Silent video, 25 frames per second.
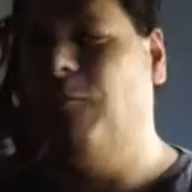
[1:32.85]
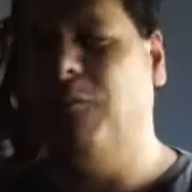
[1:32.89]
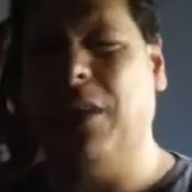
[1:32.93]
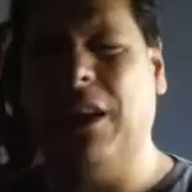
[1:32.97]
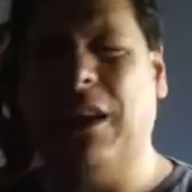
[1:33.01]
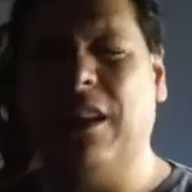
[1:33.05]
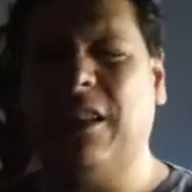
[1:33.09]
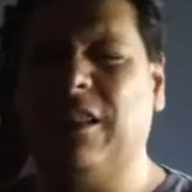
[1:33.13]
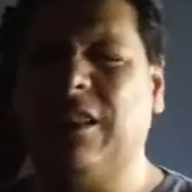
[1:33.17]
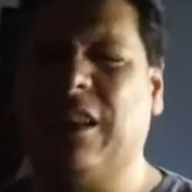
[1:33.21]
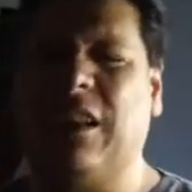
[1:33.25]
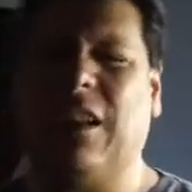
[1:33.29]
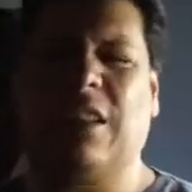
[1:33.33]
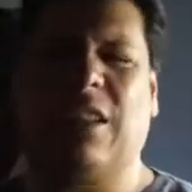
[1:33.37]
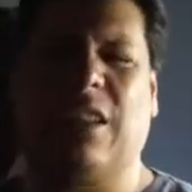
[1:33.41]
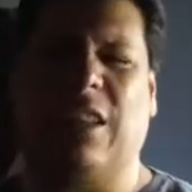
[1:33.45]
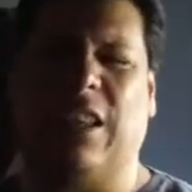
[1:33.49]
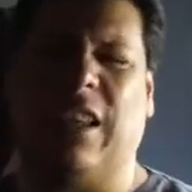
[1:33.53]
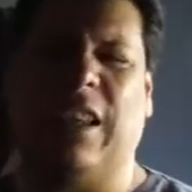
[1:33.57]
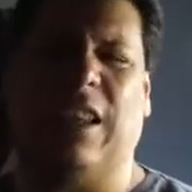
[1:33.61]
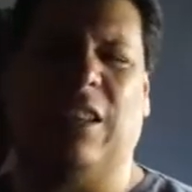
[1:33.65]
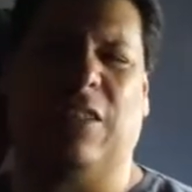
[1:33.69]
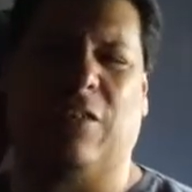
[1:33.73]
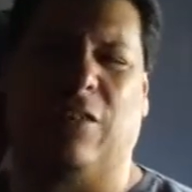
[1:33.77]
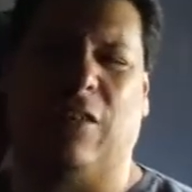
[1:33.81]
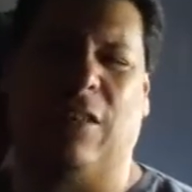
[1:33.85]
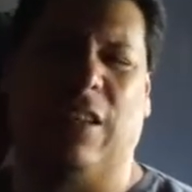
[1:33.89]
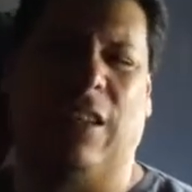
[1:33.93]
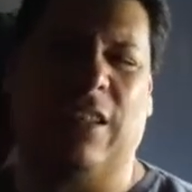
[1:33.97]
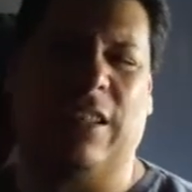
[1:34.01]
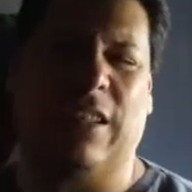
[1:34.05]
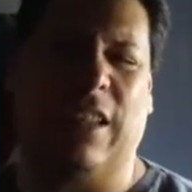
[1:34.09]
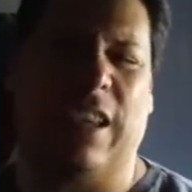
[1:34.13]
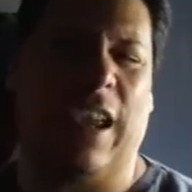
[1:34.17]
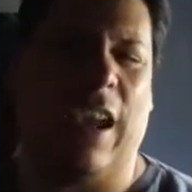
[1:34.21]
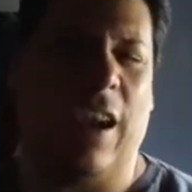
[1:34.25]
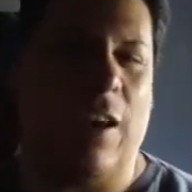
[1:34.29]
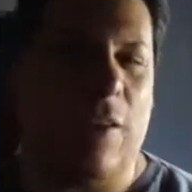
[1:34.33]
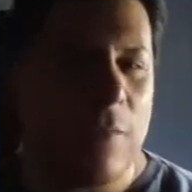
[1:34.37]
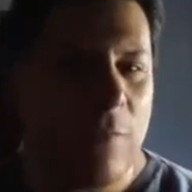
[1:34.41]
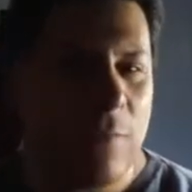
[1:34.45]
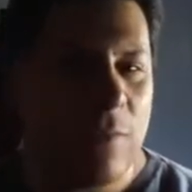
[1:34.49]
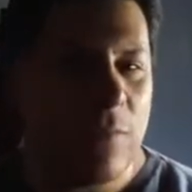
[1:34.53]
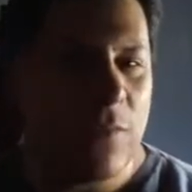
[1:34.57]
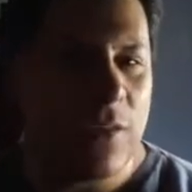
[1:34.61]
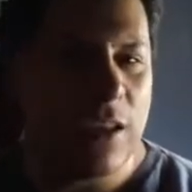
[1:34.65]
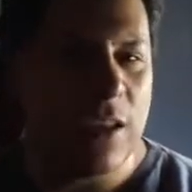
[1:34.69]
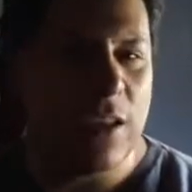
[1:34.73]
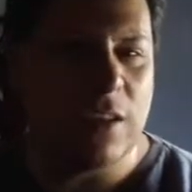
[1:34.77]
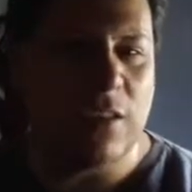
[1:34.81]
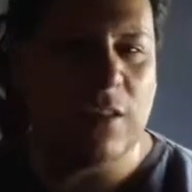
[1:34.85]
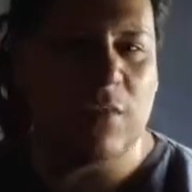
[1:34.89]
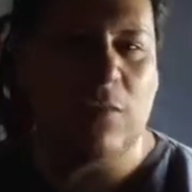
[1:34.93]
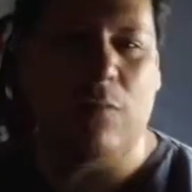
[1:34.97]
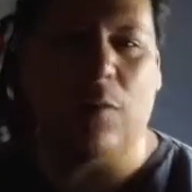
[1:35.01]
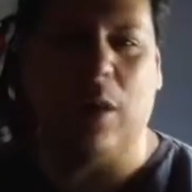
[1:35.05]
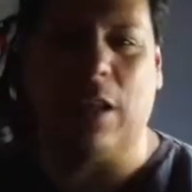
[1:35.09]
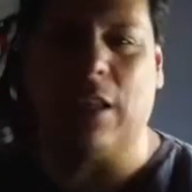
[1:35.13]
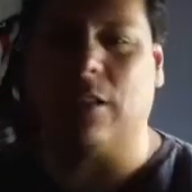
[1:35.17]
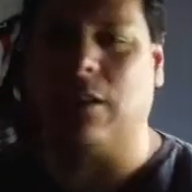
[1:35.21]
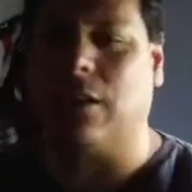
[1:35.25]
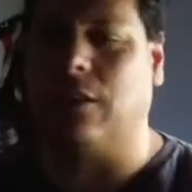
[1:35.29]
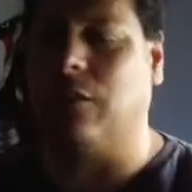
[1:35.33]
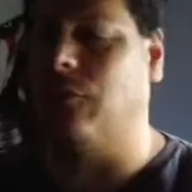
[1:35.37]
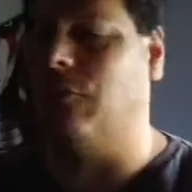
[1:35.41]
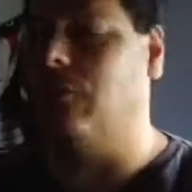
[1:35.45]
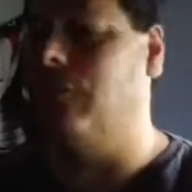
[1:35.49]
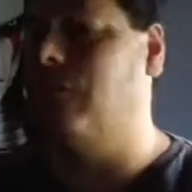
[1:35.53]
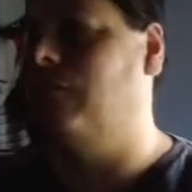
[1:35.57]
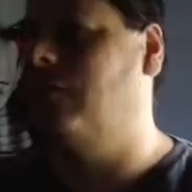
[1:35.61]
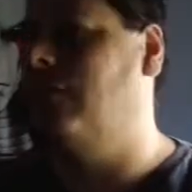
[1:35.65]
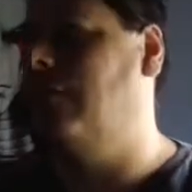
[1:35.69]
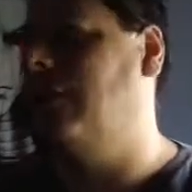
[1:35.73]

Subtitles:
But essentially, history doesn't count, is basically,